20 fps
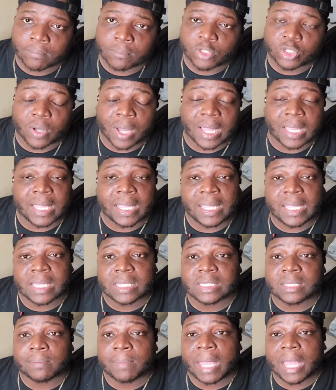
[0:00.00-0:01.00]
so I can
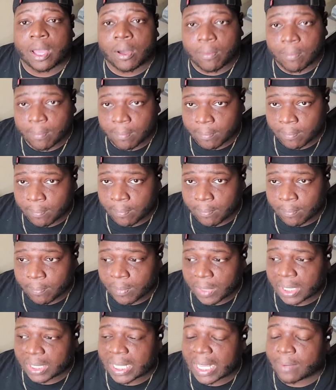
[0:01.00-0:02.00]
get some help.
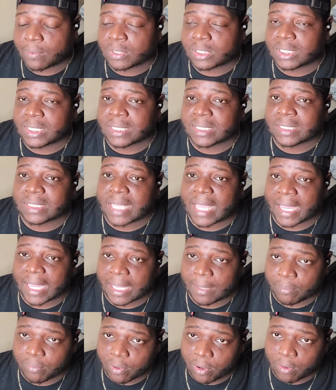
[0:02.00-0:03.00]
That was the
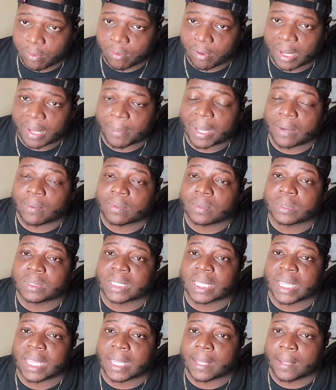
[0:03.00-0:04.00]
second program I
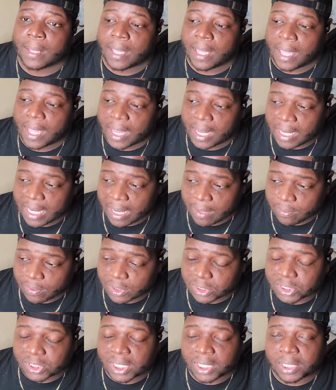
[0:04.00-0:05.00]
was in, and that
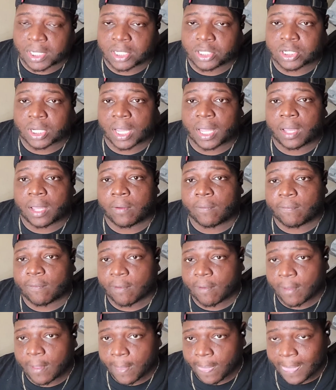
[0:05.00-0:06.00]
was Signature Health.
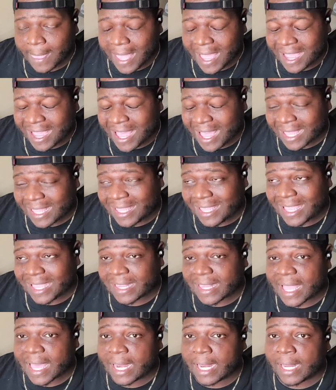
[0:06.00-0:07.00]
I got
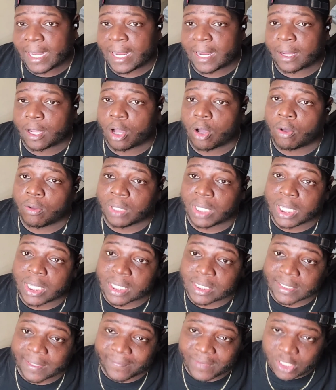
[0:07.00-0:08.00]
kicked out of there only
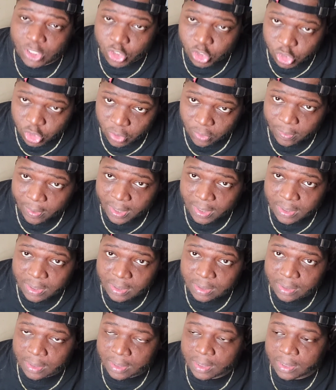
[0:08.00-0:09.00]
because of
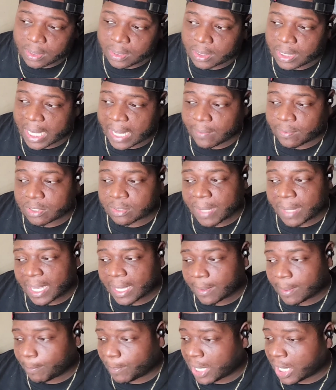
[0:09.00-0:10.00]
insurance. That was my
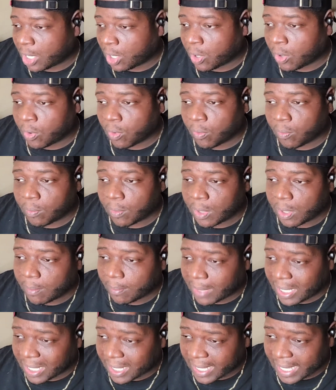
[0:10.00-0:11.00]

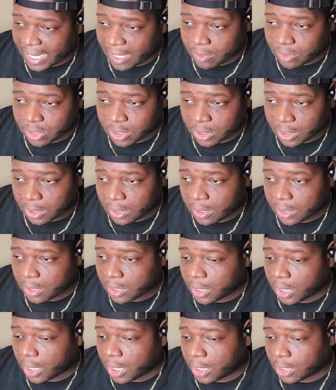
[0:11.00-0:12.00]
home, my counselor,
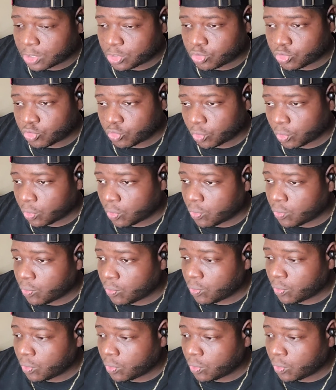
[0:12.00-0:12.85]
Drew,